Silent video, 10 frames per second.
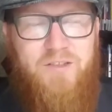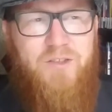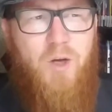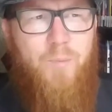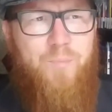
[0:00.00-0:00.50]

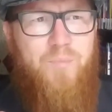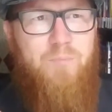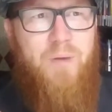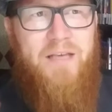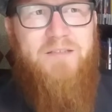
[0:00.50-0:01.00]
So
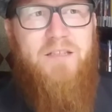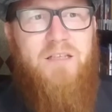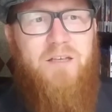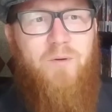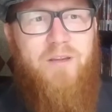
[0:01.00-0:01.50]

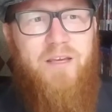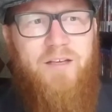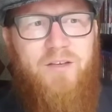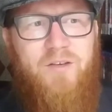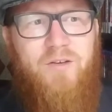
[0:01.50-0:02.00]
basically what they
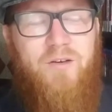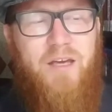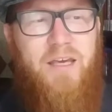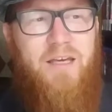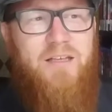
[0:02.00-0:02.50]
do
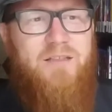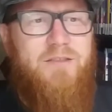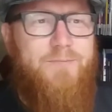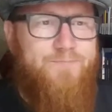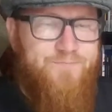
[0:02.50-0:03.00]

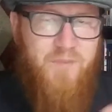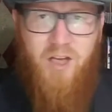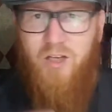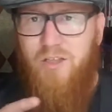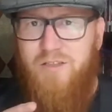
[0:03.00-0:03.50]
is the
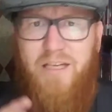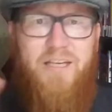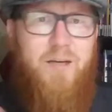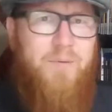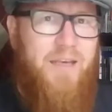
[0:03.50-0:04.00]
girls
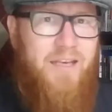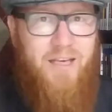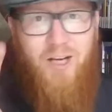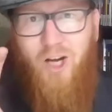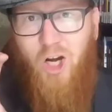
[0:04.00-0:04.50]
end up
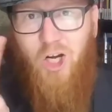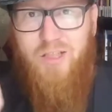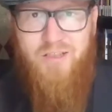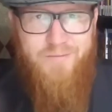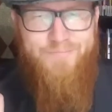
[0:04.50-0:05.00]
getting
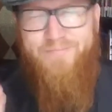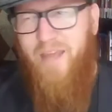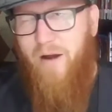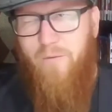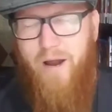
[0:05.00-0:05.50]
hurt.
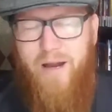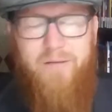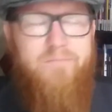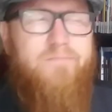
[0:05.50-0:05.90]
Yeah, right.